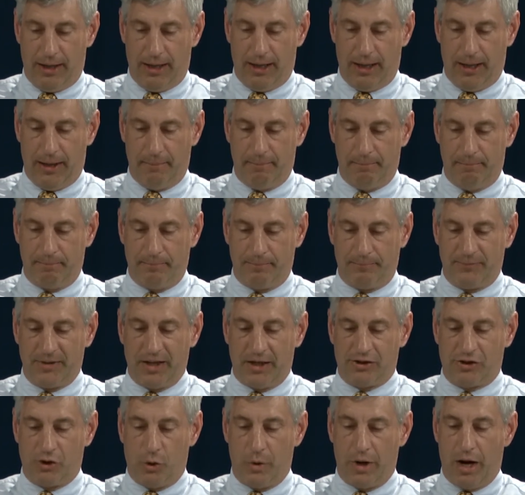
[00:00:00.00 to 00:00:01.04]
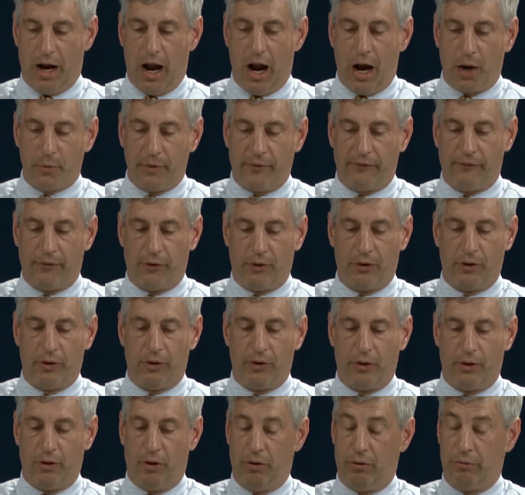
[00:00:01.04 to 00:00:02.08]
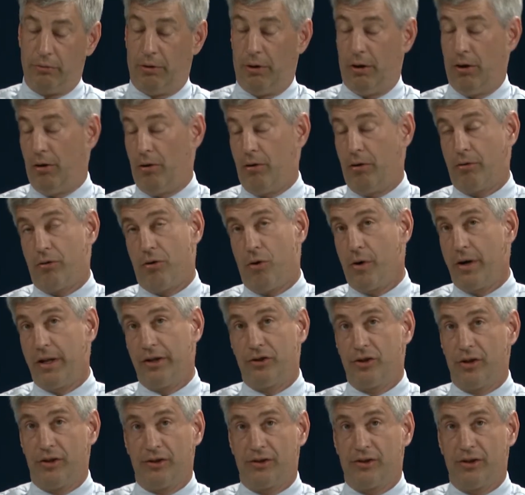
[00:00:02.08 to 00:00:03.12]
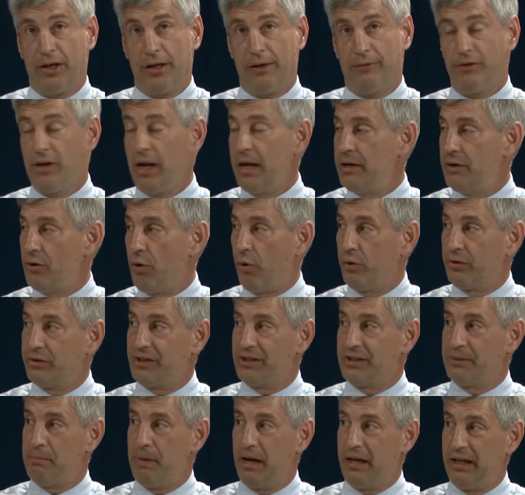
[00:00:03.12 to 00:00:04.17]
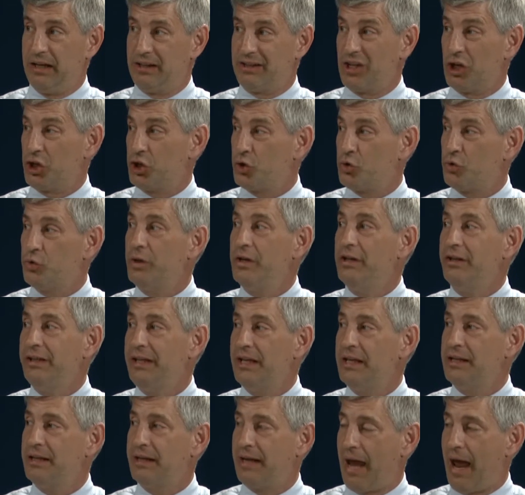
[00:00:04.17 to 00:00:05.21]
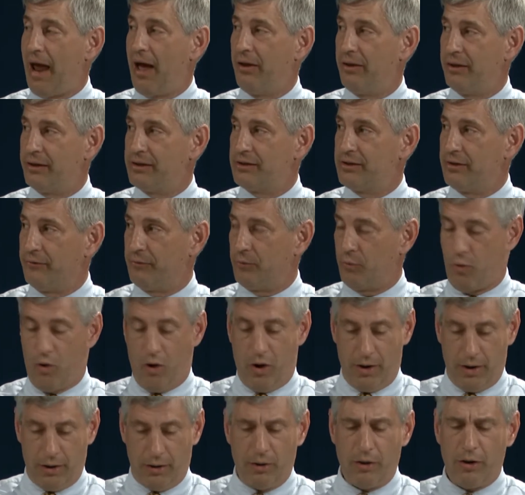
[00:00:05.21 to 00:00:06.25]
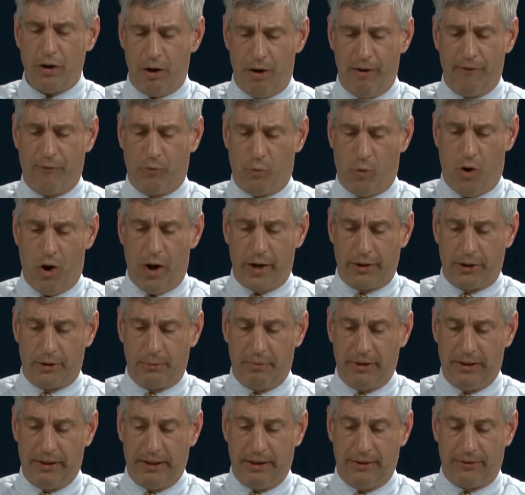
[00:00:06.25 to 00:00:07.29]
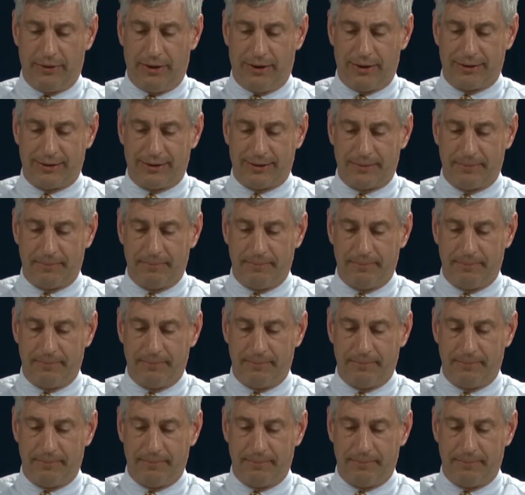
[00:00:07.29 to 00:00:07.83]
Um, so an aquifer, mm -hmm. according to the city of Dayton, holds as many as a trillion gallons of, wa mm -hmm. of water beneath us.